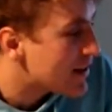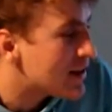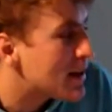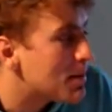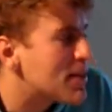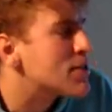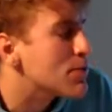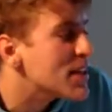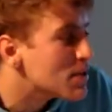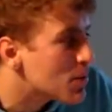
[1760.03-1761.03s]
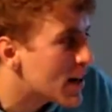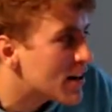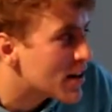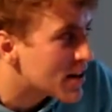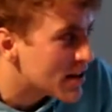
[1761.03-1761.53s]
it's a reason
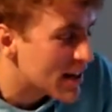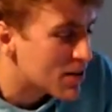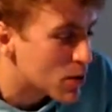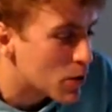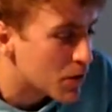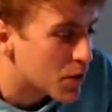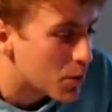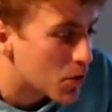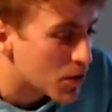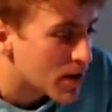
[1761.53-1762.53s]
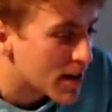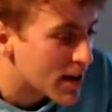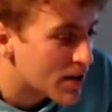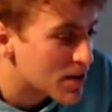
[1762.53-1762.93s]
why you're not allowed to go over the border right now,